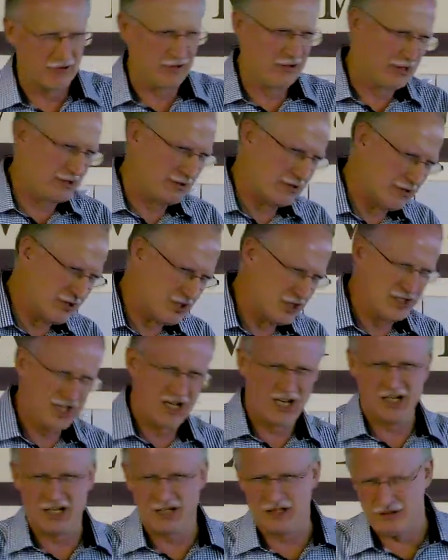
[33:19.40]
you're not
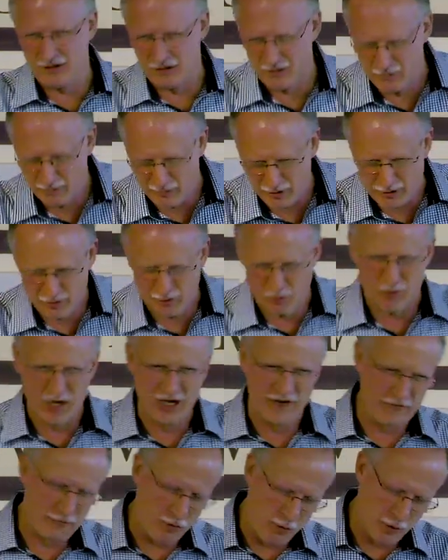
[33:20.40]
understanding, you don't know the
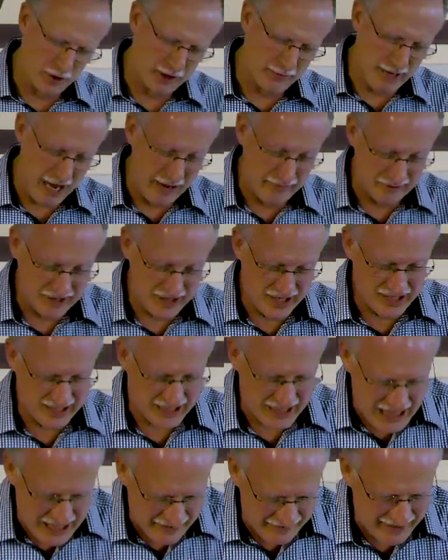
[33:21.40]
way forward. The Bible says,
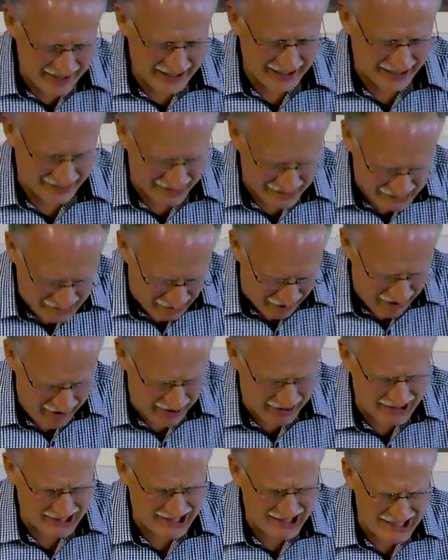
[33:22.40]
even in
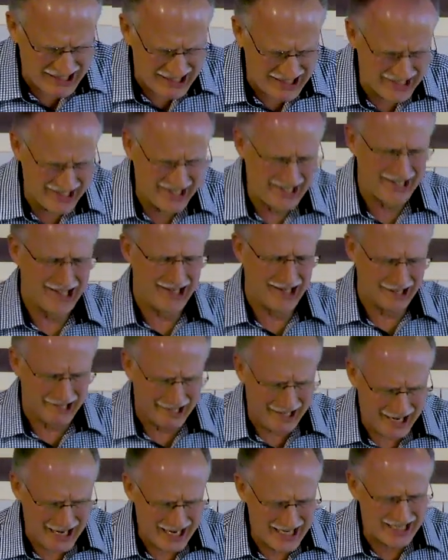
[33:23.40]
darkness,
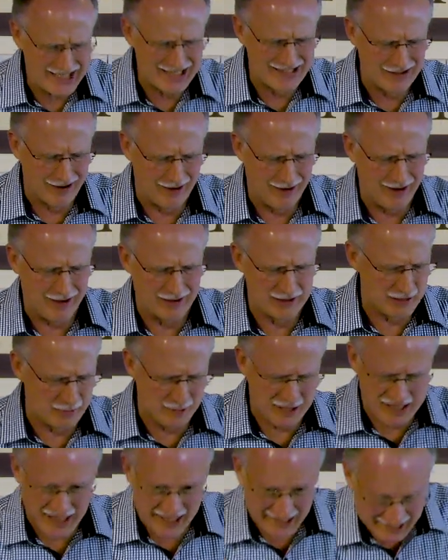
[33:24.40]
light dawns.
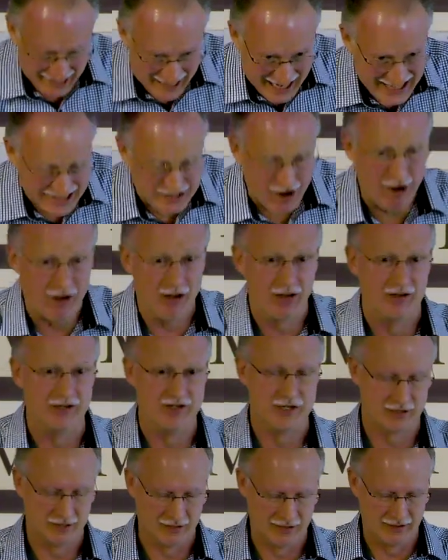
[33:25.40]
Everybody say, light
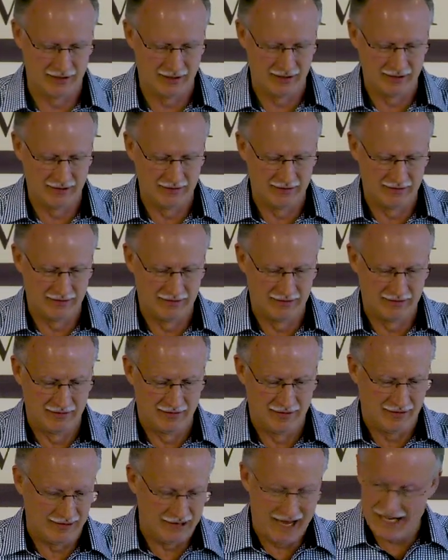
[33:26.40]
dawns.
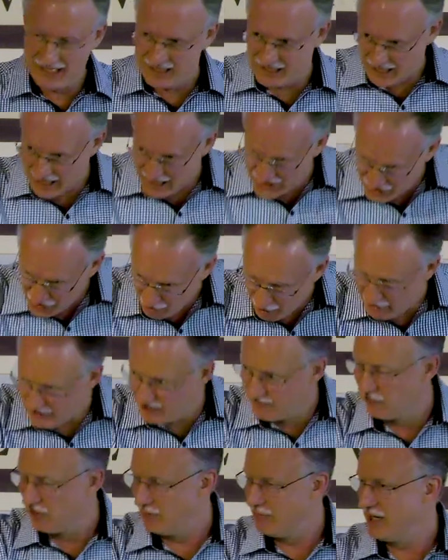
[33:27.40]
Light, is
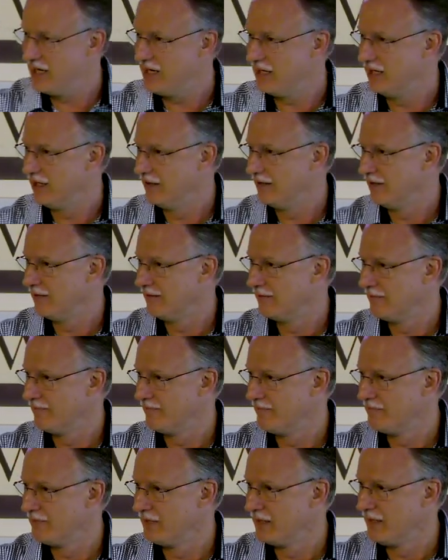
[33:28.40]
dawning for me.
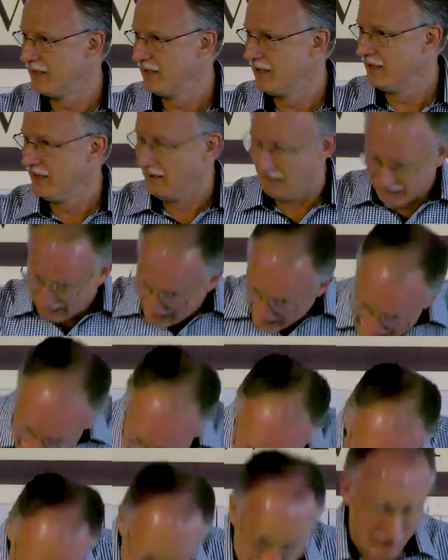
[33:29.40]
Light.
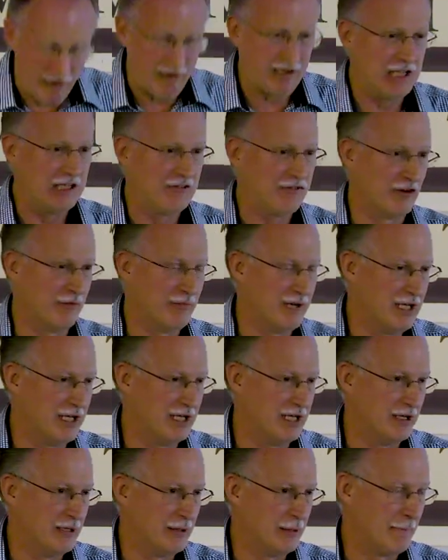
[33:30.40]
light is dawning for
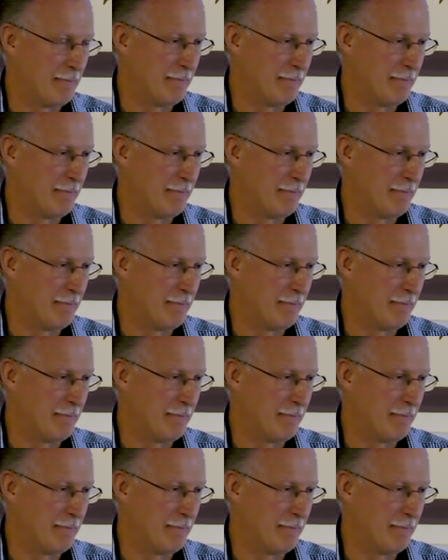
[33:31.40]
me.